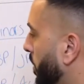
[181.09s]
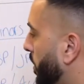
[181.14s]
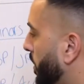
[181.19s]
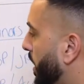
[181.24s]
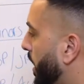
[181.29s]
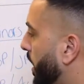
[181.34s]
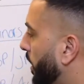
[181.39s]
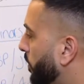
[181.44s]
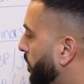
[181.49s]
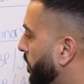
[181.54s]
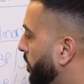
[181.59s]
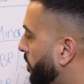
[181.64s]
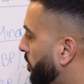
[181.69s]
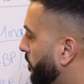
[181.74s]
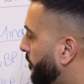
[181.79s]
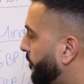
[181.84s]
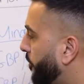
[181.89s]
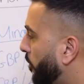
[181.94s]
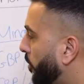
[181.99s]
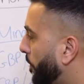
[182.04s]
Now,
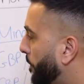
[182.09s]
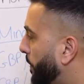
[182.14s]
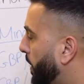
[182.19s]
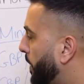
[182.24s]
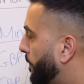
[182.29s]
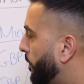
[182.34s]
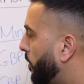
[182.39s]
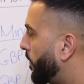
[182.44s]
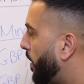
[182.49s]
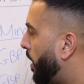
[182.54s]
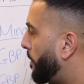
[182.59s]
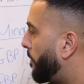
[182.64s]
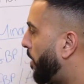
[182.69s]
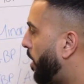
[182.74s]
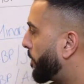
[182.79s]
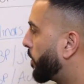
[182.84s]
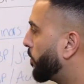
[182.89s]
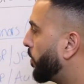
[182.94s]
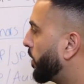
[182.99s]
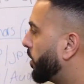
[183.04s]
for people that
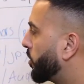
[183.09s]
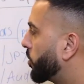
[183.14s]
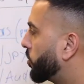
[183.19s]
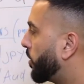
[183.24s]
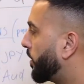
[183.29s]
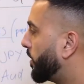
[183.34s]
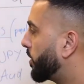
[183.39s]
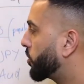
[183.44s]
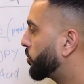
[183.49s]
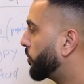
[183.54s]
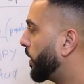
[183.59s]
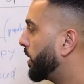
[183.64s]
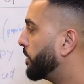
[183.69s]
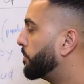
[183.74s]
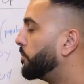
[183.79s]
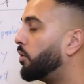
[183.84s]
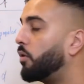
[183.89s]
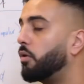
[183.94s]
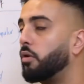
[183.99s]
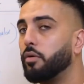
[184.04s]
might be trying to
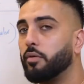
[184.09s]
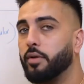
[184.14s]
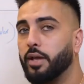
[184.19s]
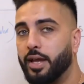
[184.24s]
trade more